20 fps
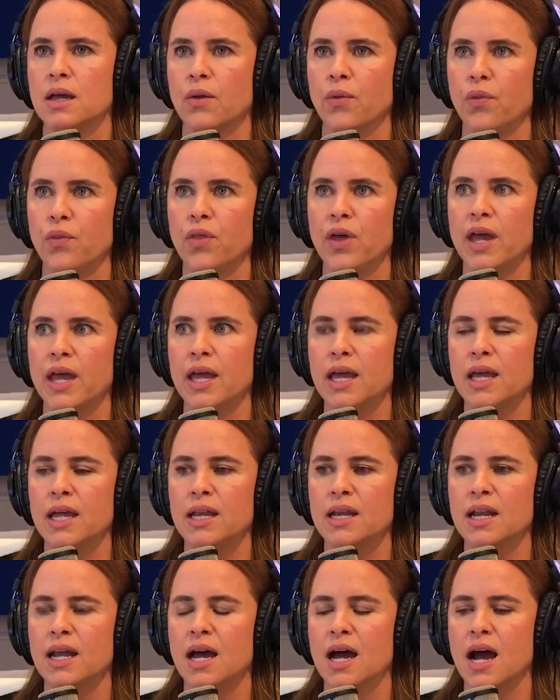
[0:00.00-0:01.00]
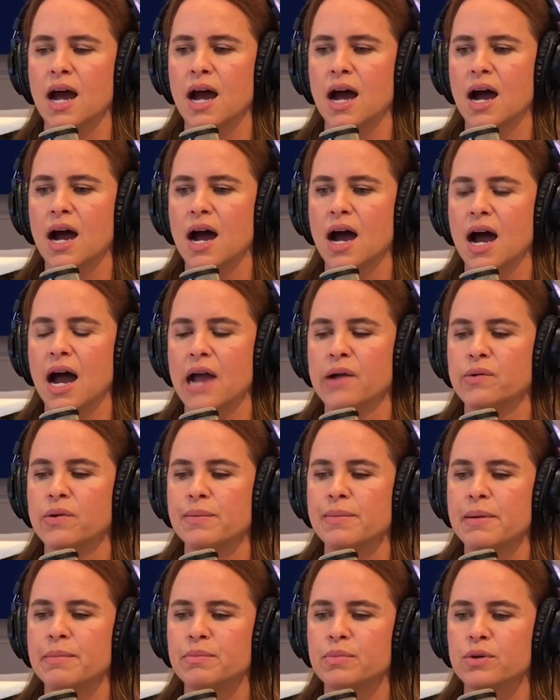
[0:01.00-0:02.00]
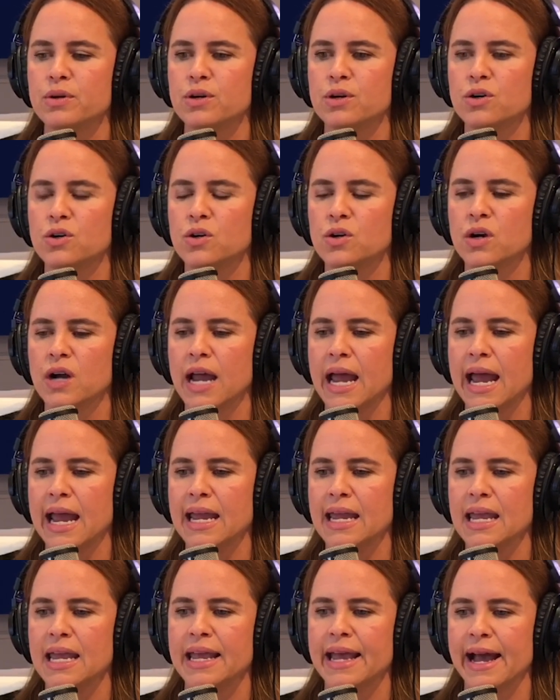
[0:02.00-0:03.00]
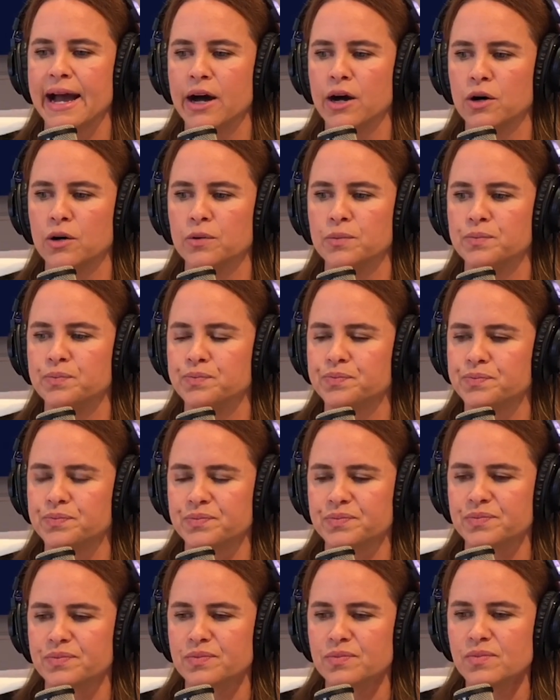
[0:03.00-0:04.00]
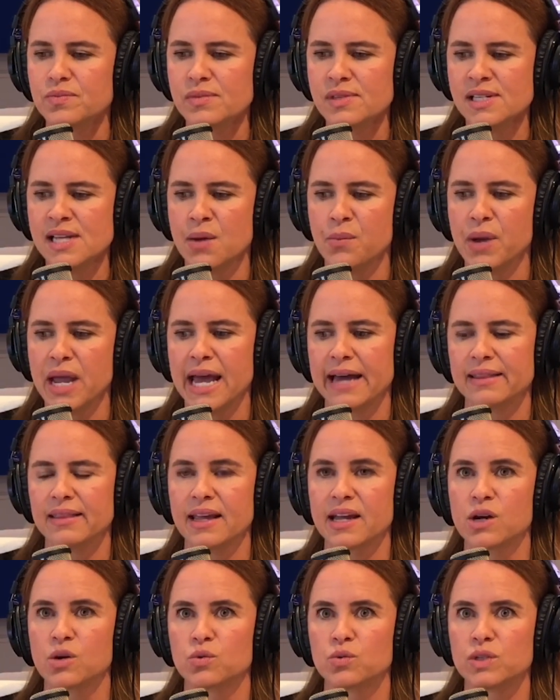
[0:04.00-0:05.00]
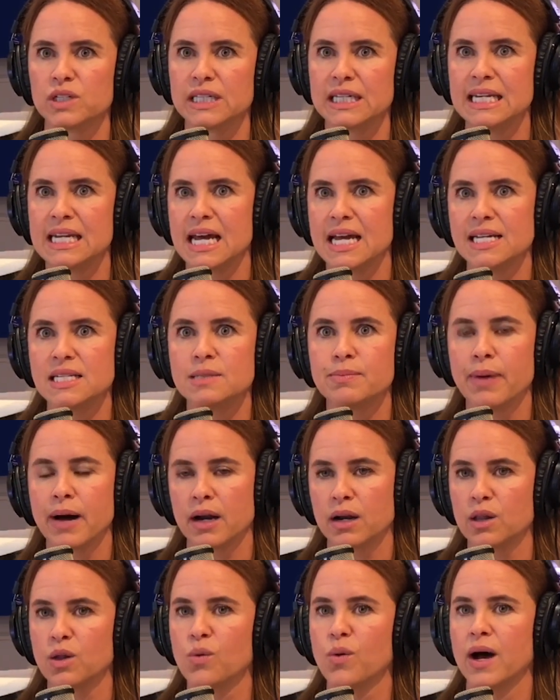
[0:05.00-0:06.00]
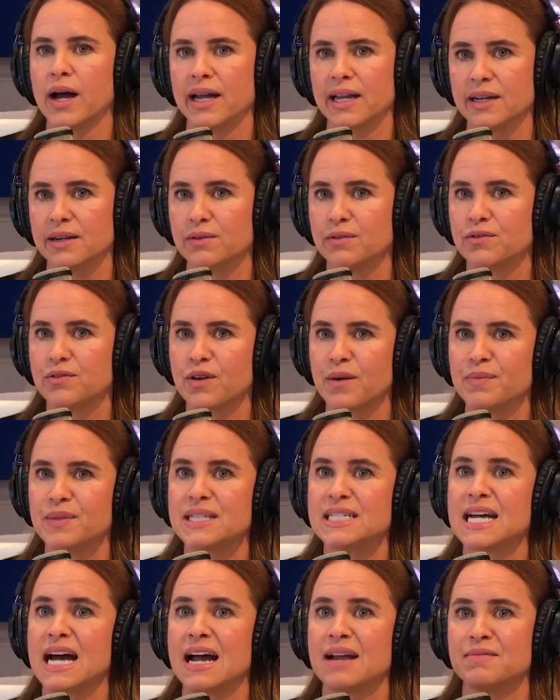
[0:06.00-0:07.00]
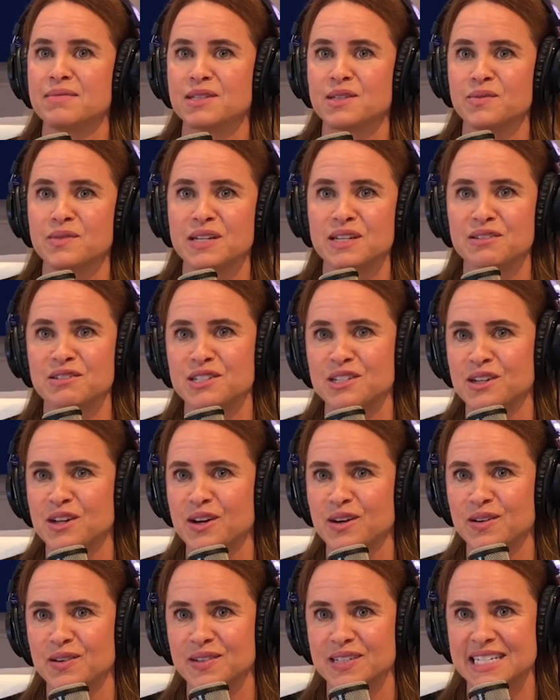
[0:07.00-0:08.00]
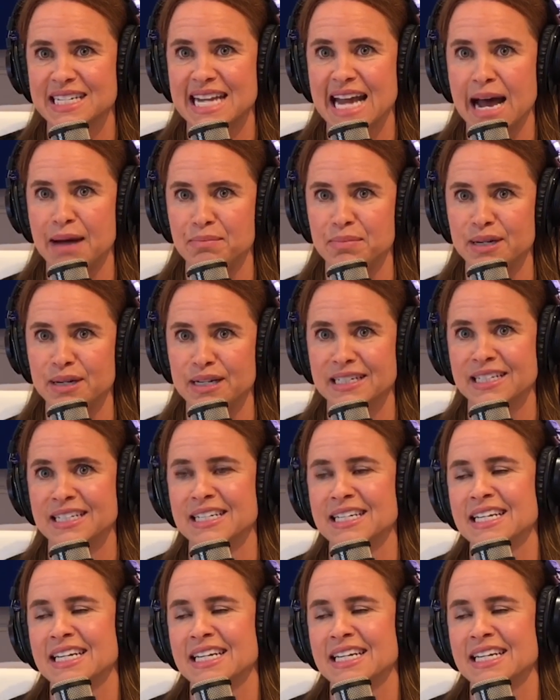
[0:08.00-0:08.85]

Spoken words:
Then I remember hanging out, and we had like a really nice bottle of wine from the times that we used to go to Napa.